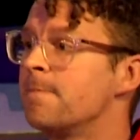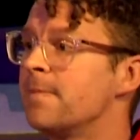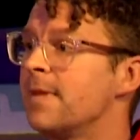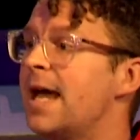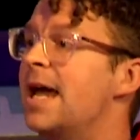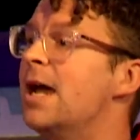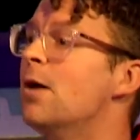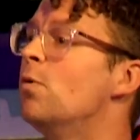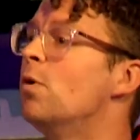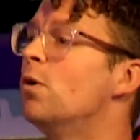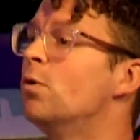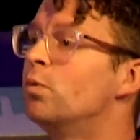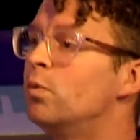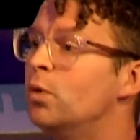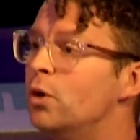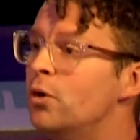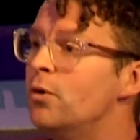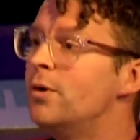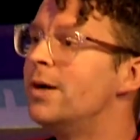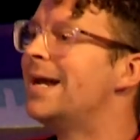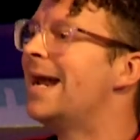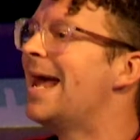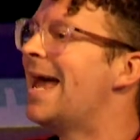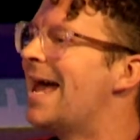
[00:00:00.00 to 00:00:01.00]
It will
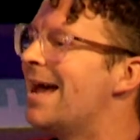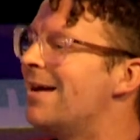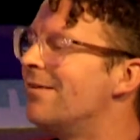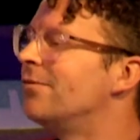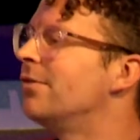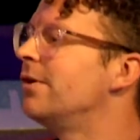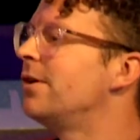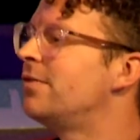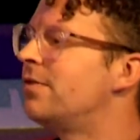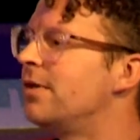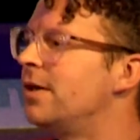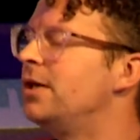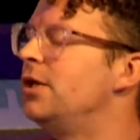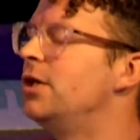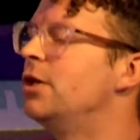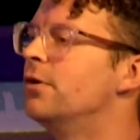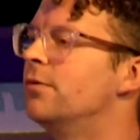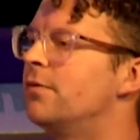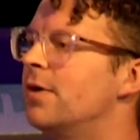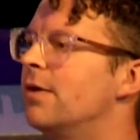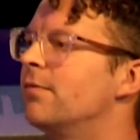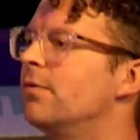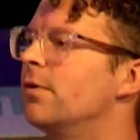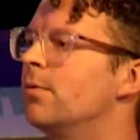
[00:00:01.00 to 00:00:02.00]
ruin everything you've
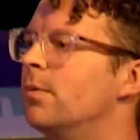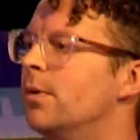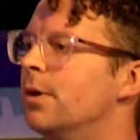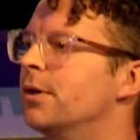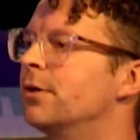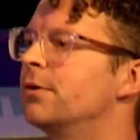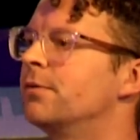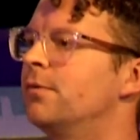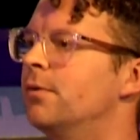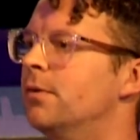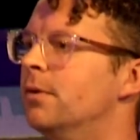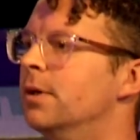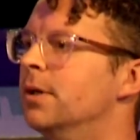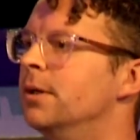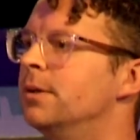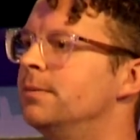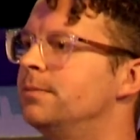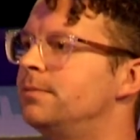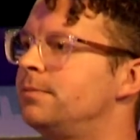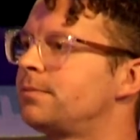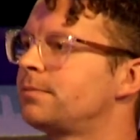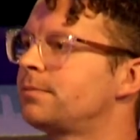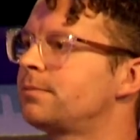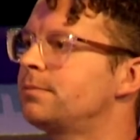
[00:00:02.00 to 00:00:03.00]
ever worked for,
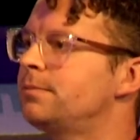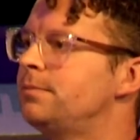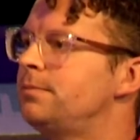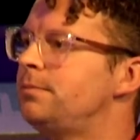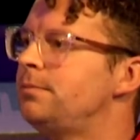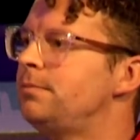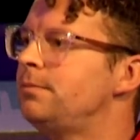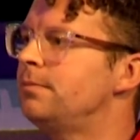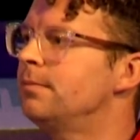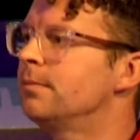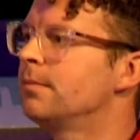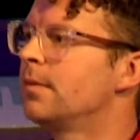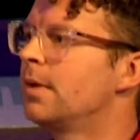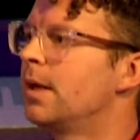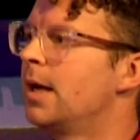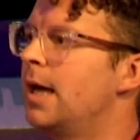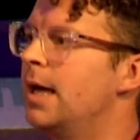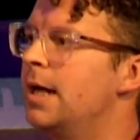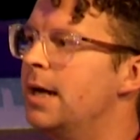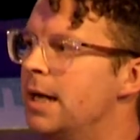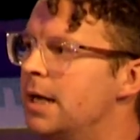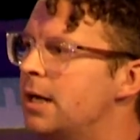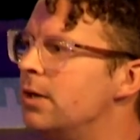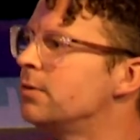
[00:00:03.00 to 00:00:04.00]

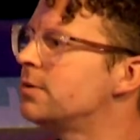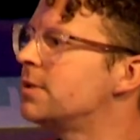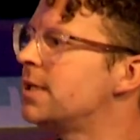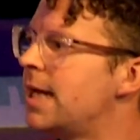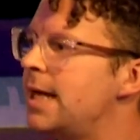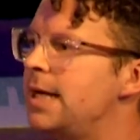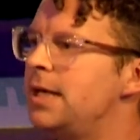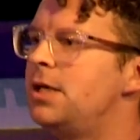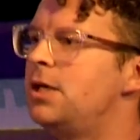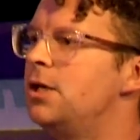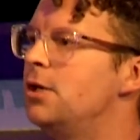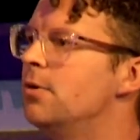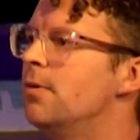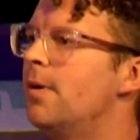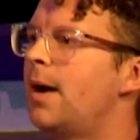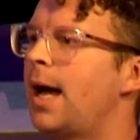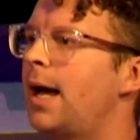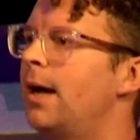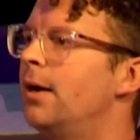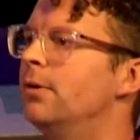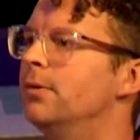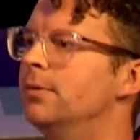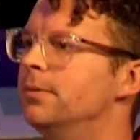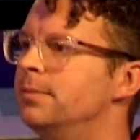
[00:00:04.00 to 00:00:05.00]
and it'll take you
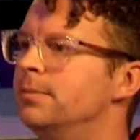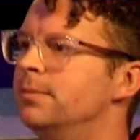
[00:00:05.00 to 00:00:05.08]
out.